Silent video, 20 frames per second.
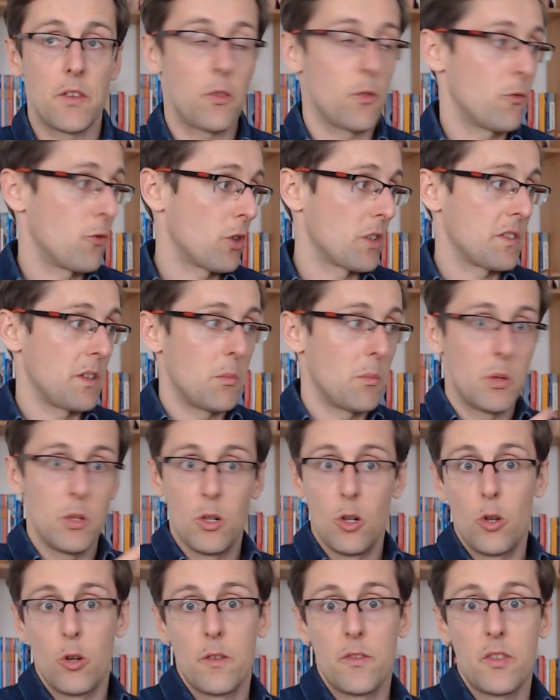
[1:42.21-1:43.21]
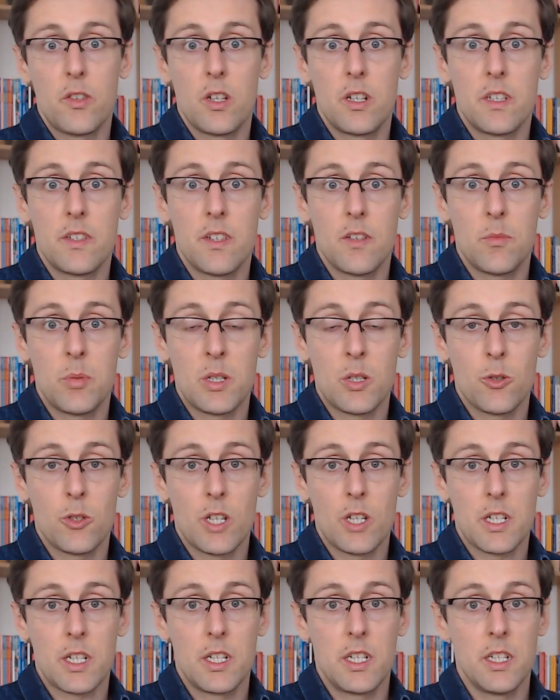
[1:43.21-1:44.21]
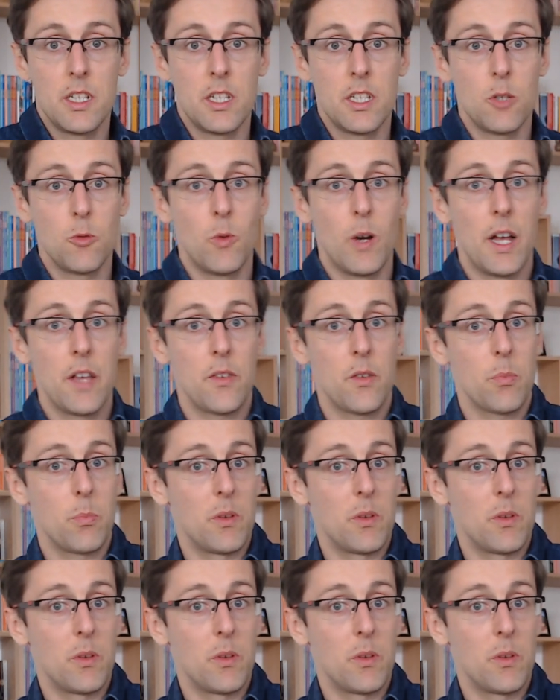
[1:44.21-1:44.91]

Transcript: So, for example, a lot of studies have been conducted in the U S,